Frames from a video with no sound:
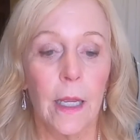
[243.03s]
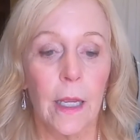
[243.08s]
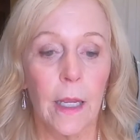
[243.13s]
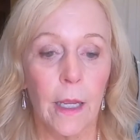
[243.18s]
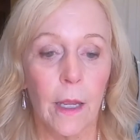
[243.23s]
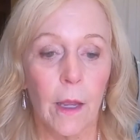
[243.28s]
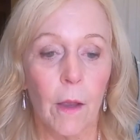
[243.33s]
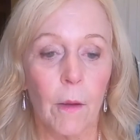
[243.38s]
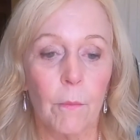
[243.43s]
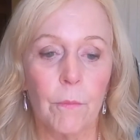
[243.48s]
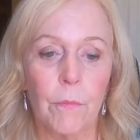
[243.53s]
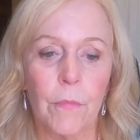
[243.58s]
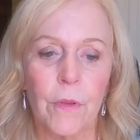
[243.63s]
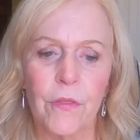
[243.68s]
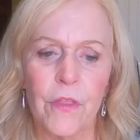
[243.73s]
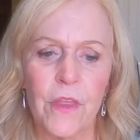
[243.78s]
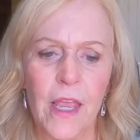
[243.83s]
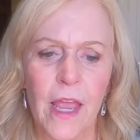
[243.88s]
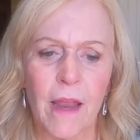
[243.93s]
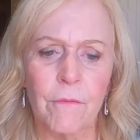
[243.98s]

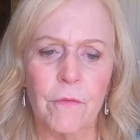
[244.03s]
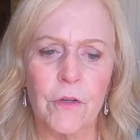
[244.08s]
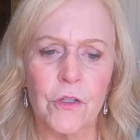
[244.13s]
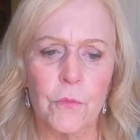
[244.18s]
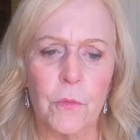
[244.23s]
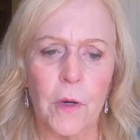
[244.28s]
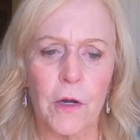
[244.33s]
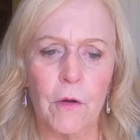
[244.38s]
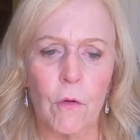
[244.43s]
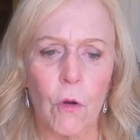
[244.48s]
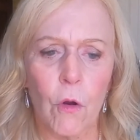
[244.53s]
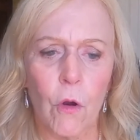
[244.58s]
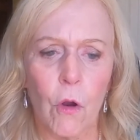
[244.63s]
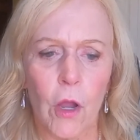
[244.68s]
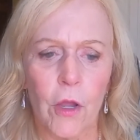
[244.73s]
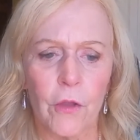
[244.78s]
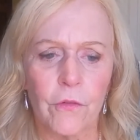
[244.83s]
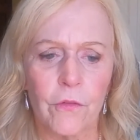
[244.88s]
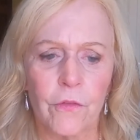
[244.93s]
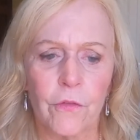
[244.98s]
The average rental
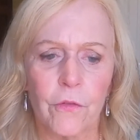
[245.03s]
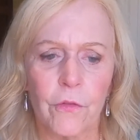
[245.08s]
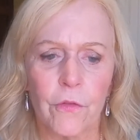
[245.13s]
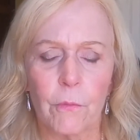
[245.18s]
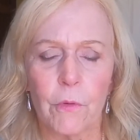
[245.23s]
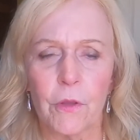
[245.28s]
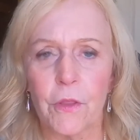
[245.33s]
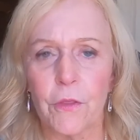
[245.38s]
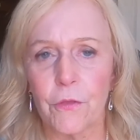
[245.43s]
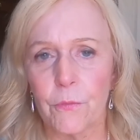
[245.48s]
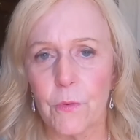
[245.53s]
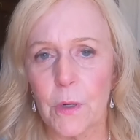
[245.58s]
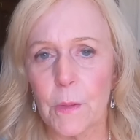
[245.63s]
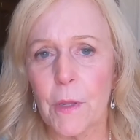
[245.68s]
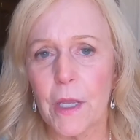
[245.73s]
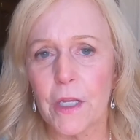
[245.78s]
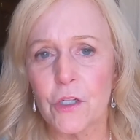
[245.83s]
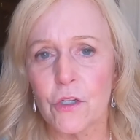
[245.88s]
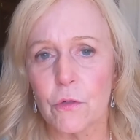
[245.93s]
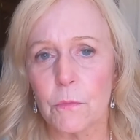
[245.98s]
cost with a
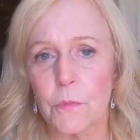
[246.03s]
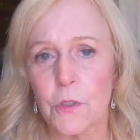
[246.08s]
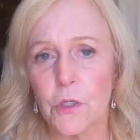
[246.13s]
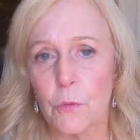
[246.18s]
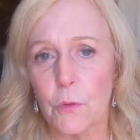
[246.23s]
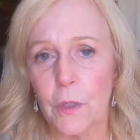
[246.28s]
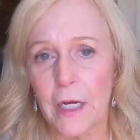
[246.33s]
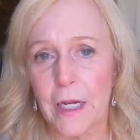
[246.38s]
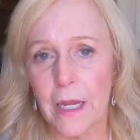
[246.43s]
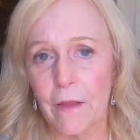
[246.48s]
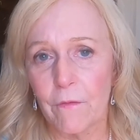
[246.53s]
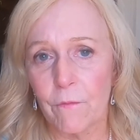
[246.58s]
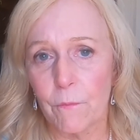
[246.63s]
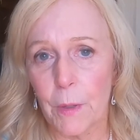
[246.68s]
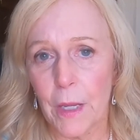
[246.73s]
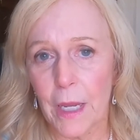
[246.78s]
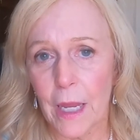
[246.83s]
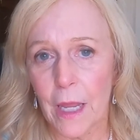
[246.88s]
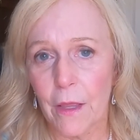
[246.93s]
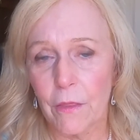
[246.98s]
3-bedroom, 2.5
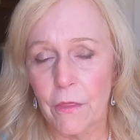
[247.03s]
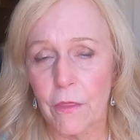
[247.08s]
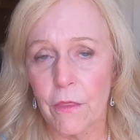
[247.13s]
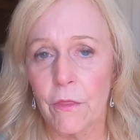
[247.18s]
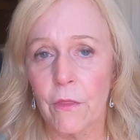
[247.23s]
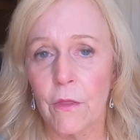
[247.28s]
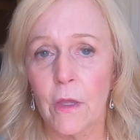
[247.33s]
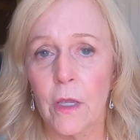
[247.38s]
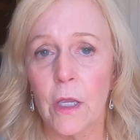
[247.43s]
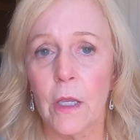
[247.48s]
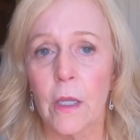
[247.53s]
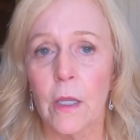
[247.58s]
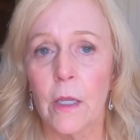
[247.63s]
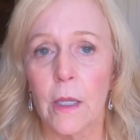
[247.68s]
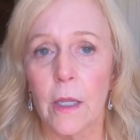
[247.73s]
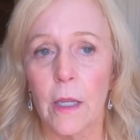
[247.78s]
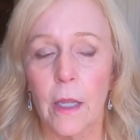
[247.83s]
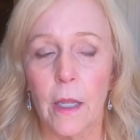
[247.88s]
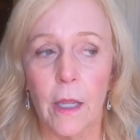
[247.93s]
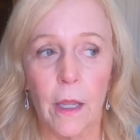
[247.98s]
bath,
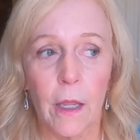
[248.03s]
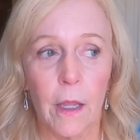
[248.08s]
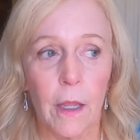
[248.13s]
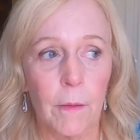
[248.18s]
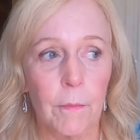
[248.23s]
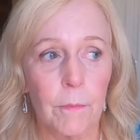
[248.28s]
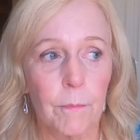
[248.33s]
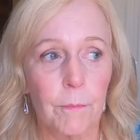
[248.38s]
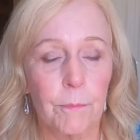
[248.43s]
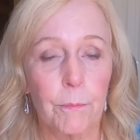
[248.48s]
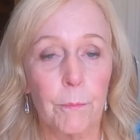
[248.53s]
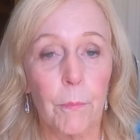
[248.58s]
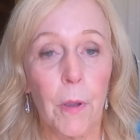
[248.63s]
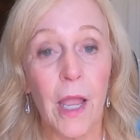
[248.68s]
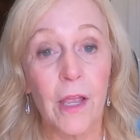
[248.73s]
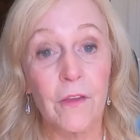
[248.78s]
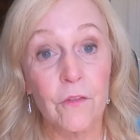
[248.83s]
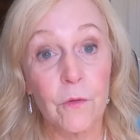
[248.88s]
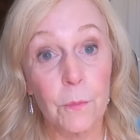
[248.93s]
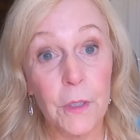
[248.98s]

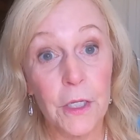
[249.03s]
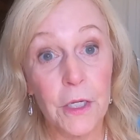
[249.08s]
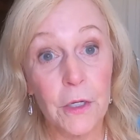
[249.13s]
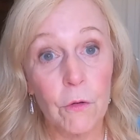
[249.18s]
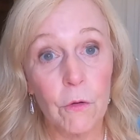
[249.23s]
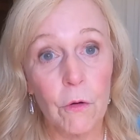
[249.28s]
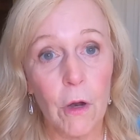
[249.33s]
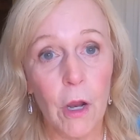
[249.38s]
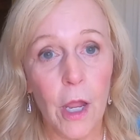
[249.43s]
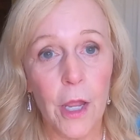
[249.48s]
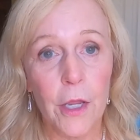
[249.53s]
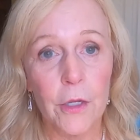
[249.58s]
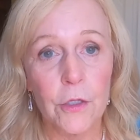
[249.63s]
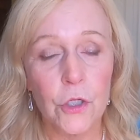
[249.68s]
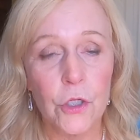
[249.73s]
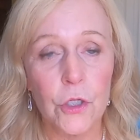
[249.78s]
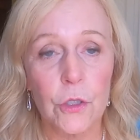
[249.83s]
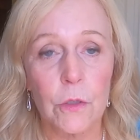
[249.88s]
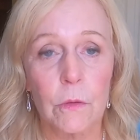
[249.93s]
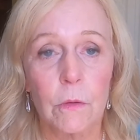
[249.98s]
possibly a
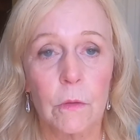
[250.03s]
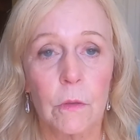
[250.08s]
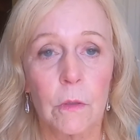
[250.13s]
garage,